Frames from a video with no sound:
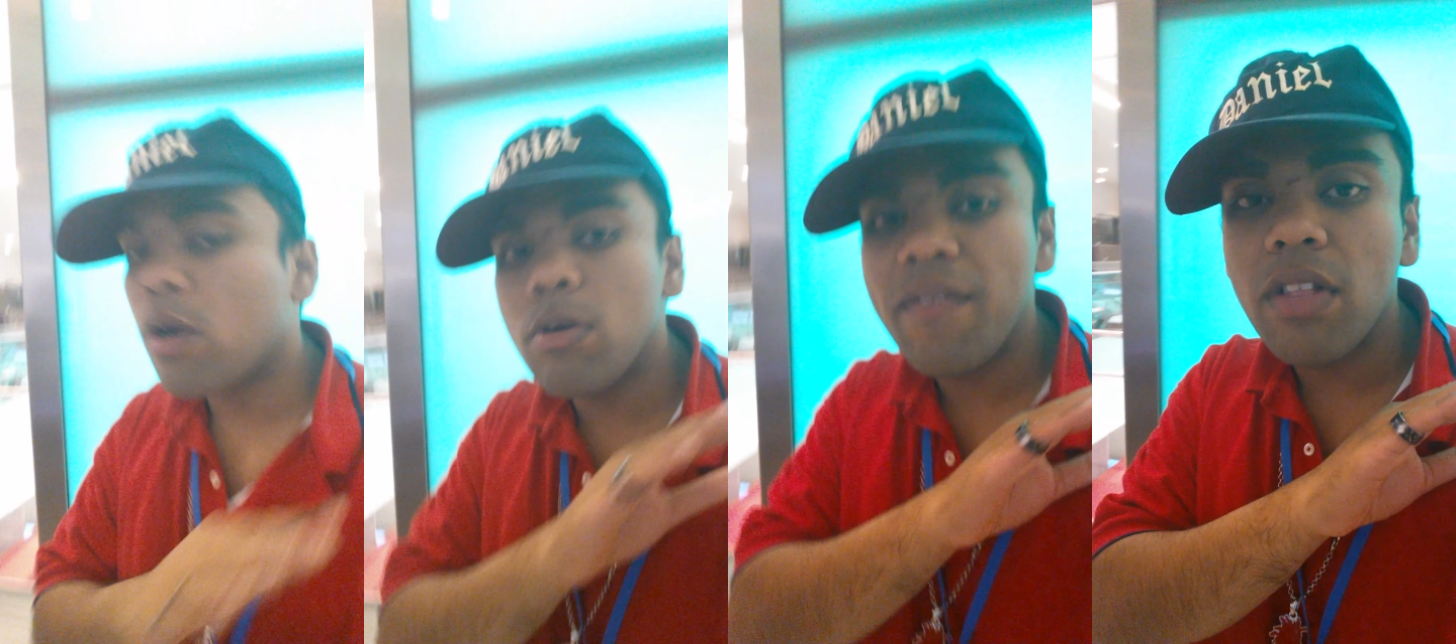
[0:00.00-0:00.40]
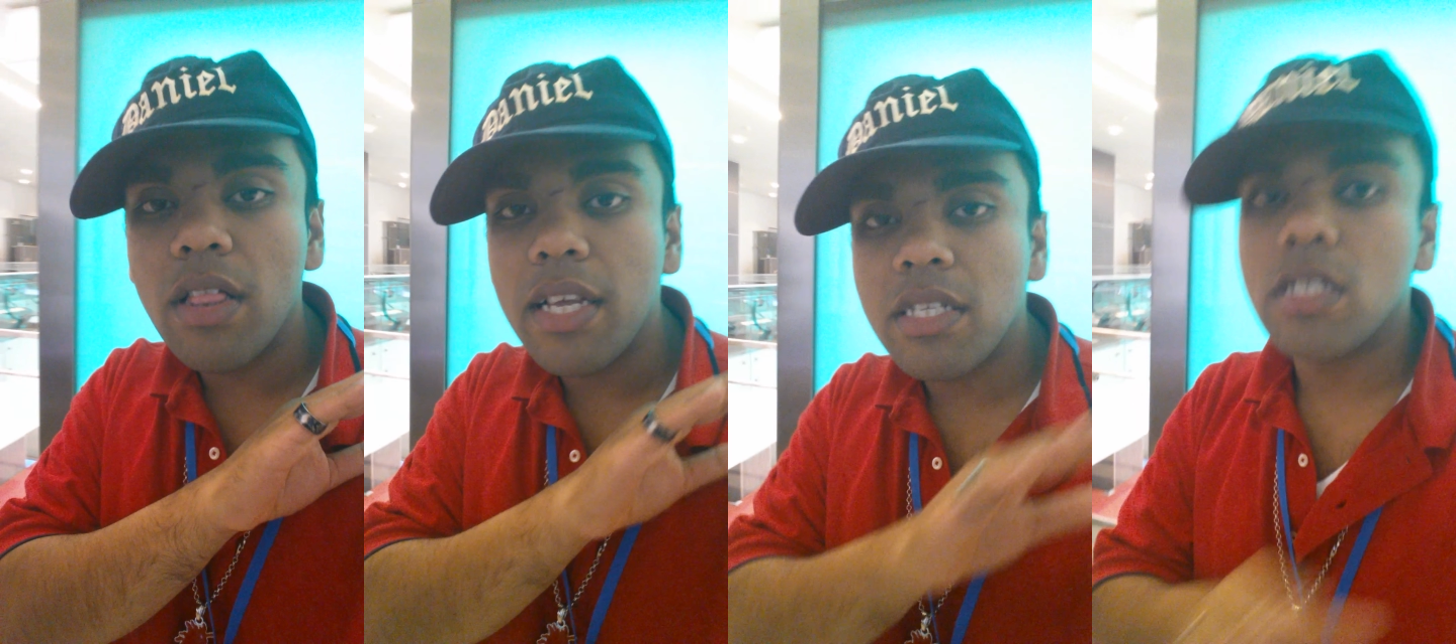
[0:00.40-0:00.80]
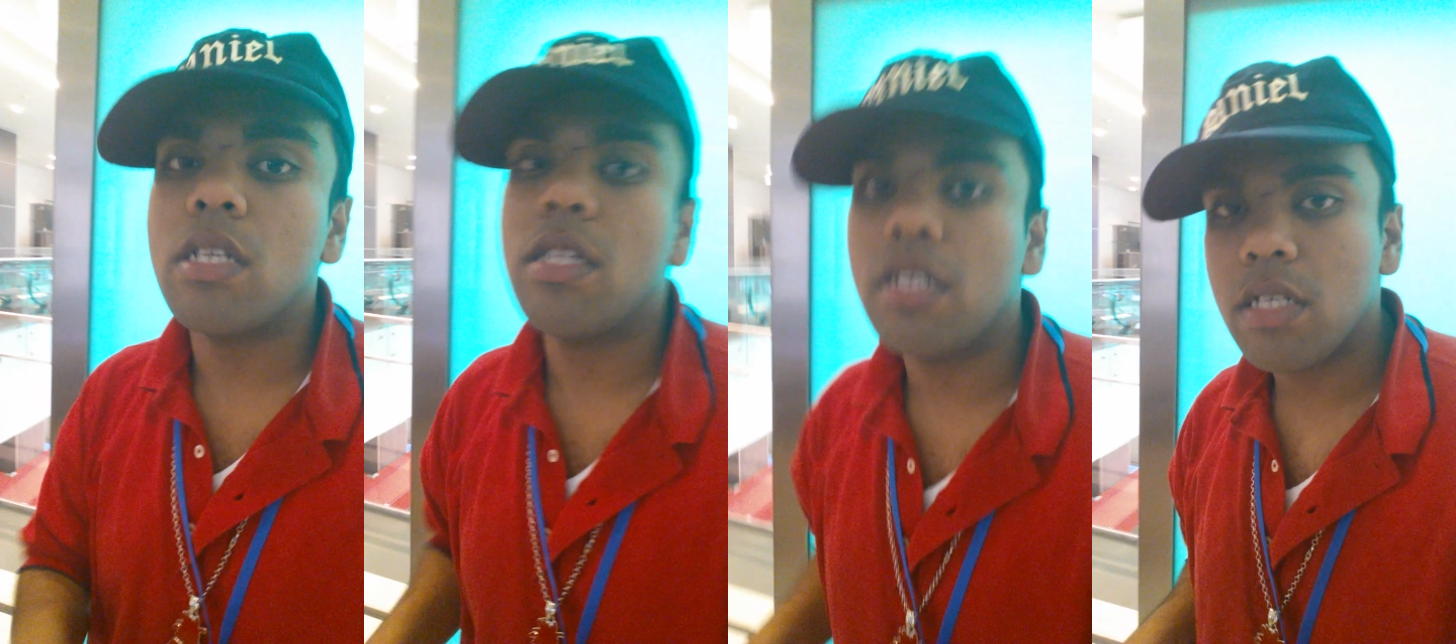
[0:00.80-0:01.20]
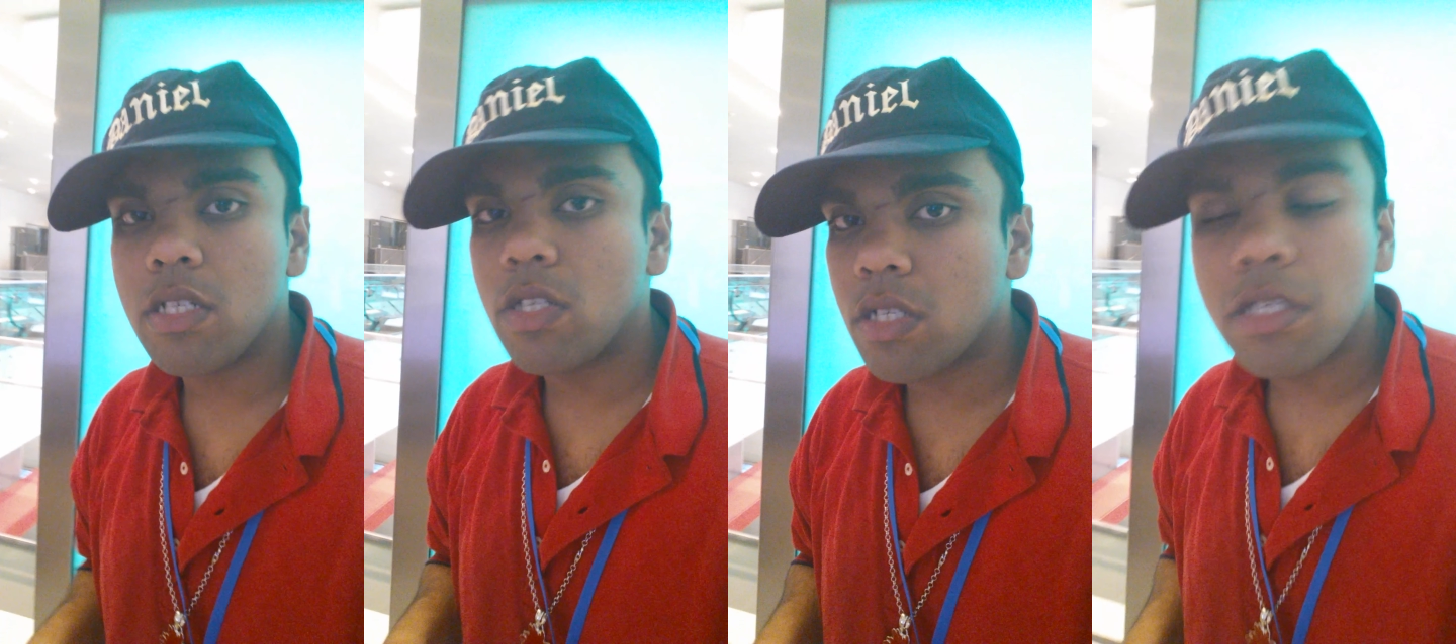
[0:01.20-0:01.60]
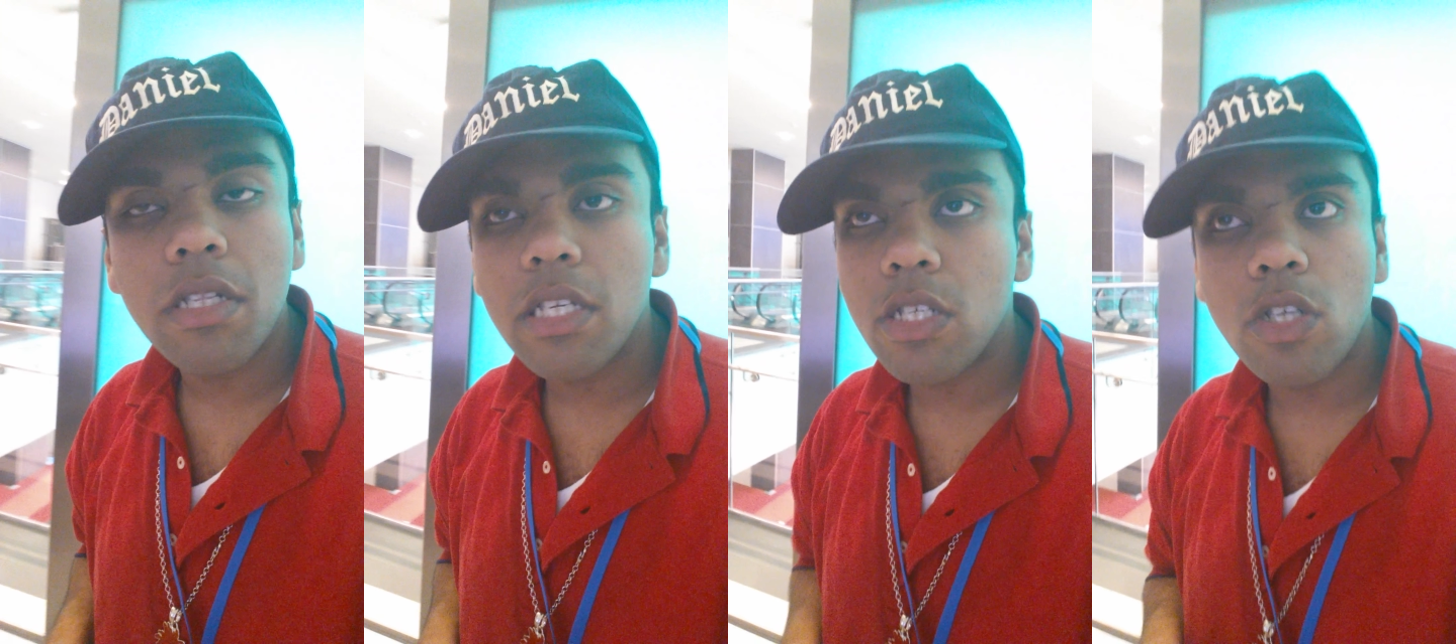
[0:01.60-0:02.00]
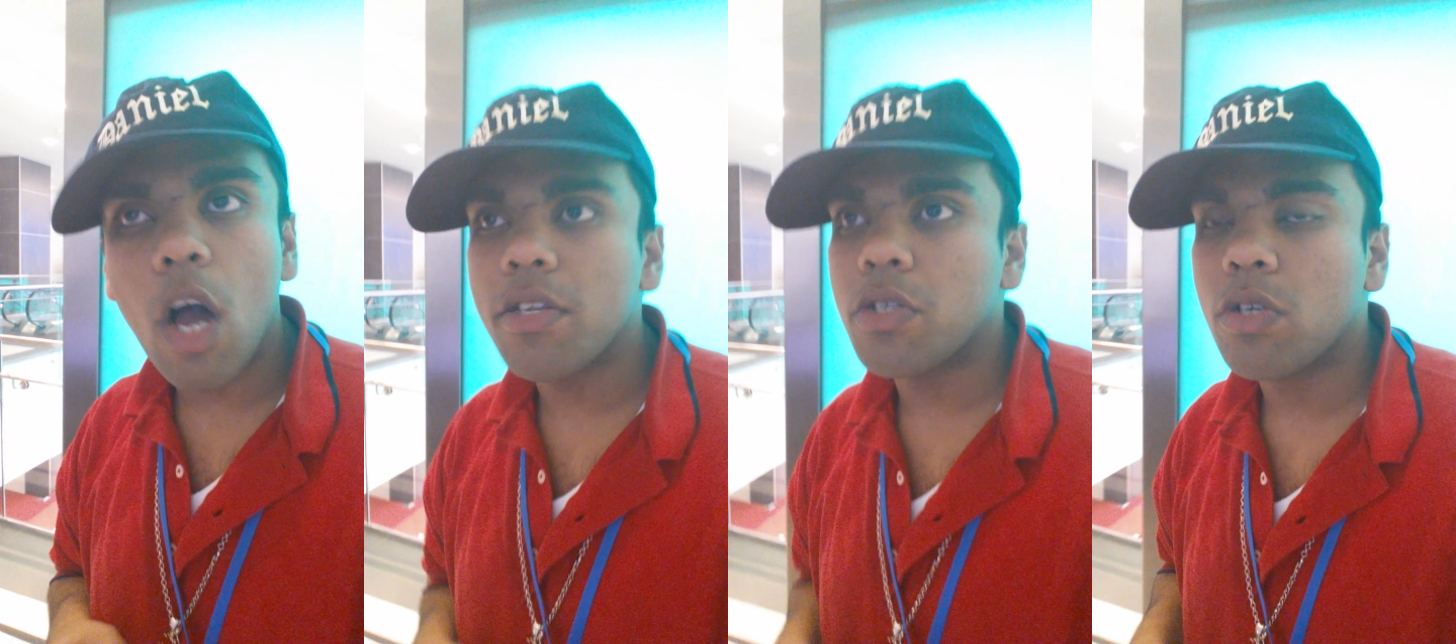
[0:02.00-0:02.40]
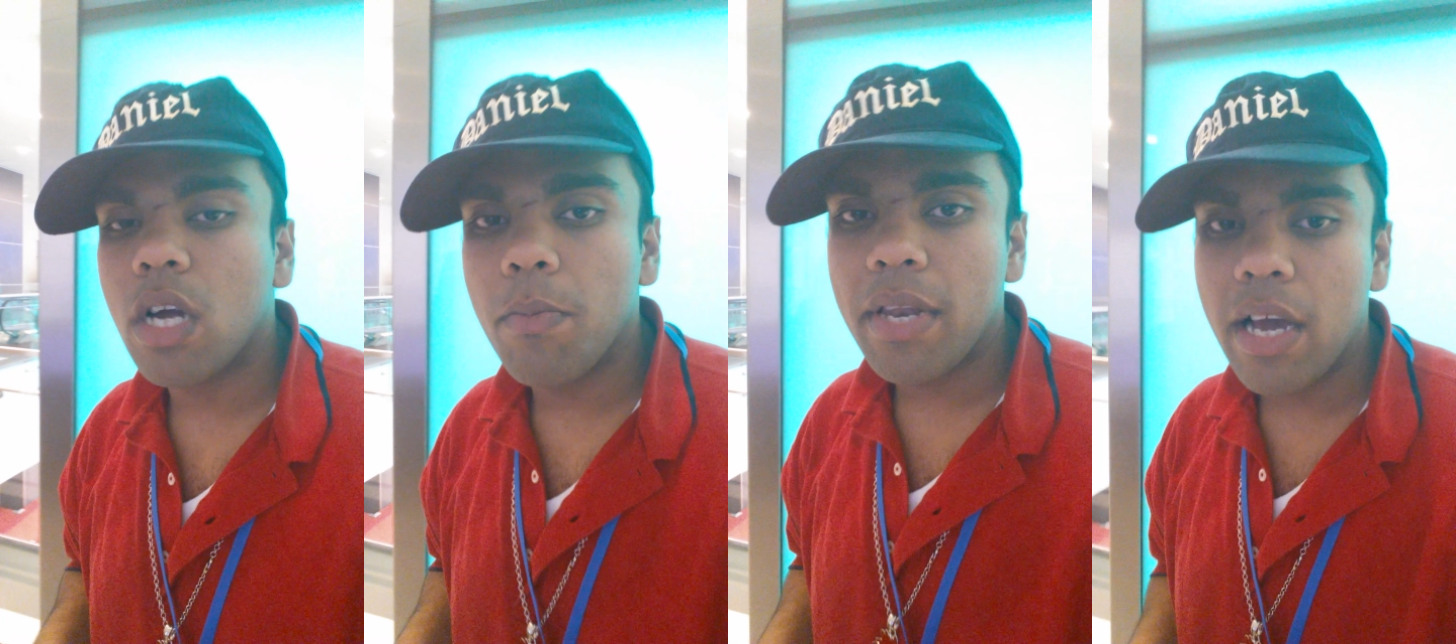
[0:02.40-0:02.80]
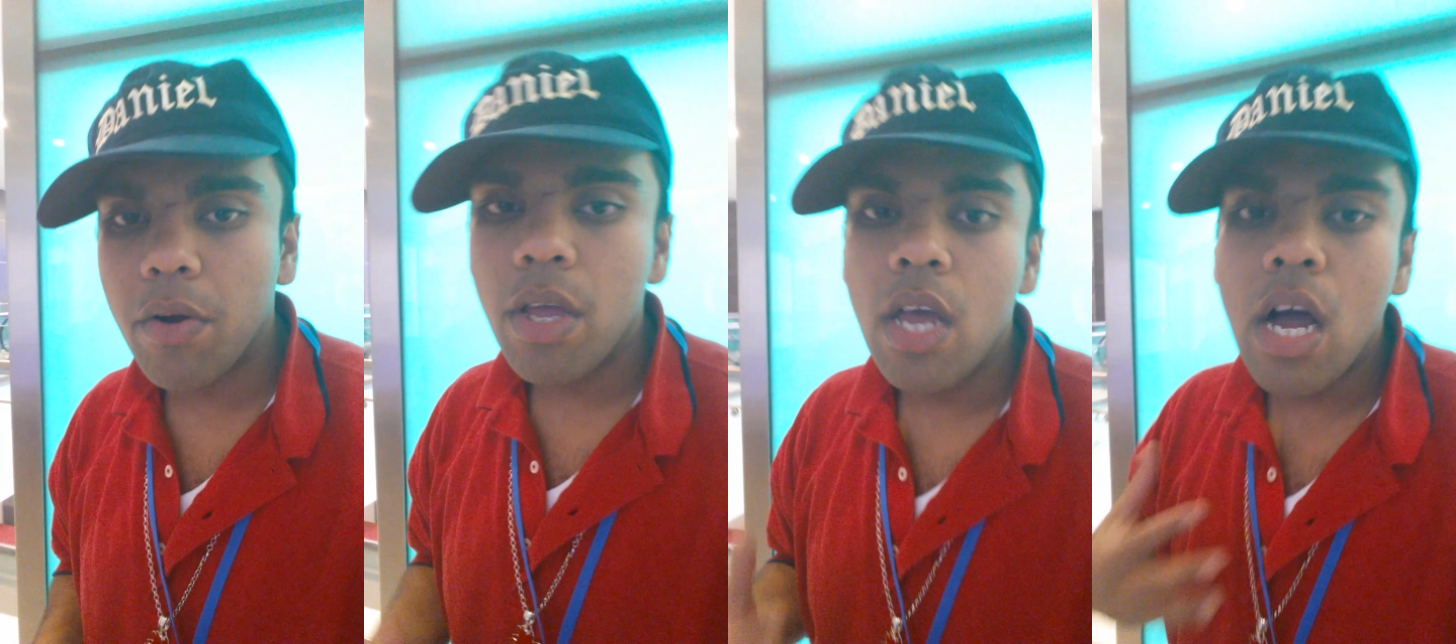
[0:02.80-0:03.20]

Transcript: I don't even listen to these to these songs that are coming out.